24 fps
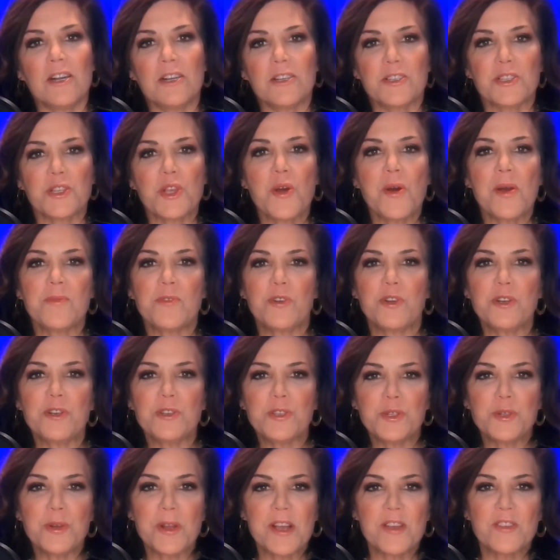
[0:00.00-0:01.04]
So I'm
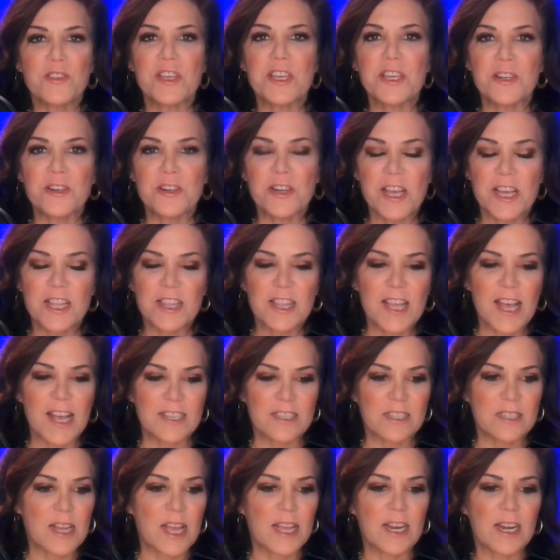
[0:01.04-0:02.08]
cruising around the internet
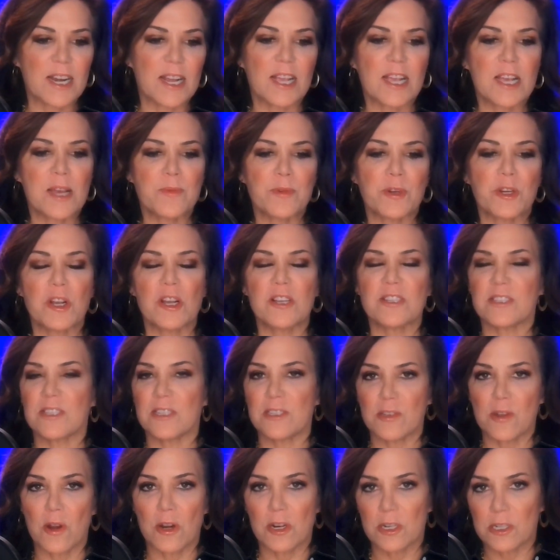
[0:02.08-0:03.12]
last night and I come across
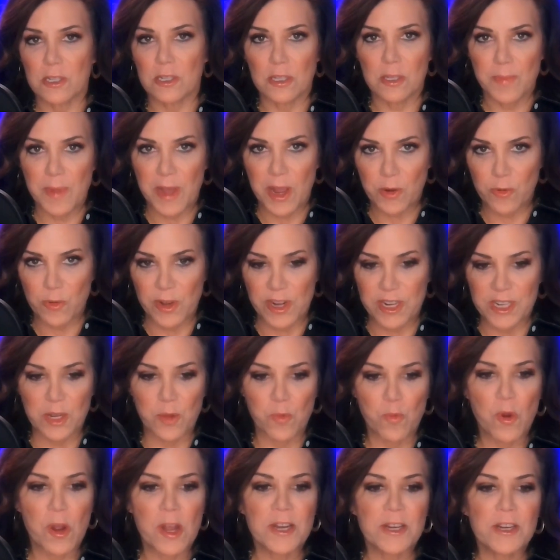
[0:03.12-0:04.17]
this article about Randi
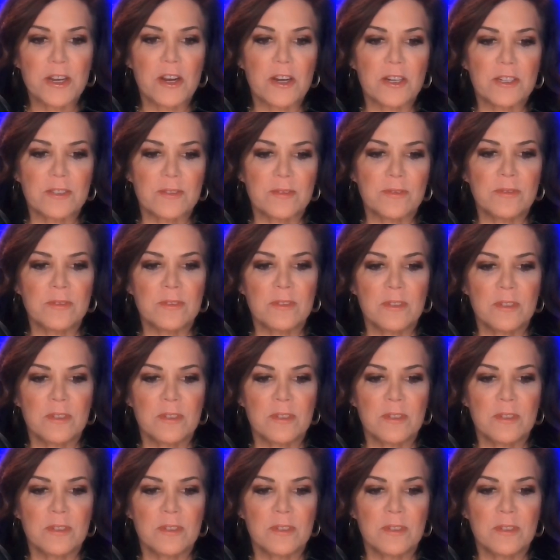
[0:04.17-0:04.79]
Weingarten.